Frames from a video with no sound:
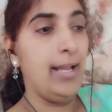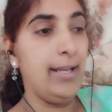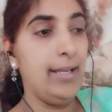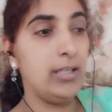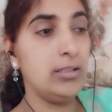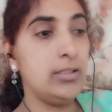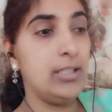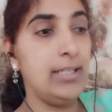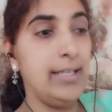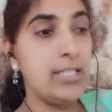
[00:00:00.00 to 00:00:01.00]
Here the
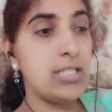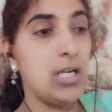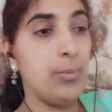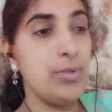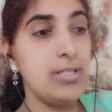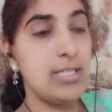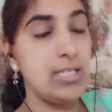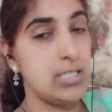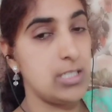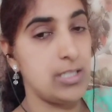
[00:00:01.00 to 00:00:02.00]
linked couple
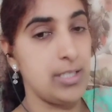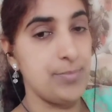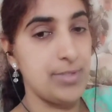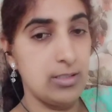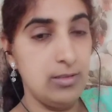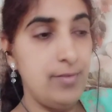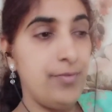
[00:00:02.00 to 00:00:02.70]
seated themselves.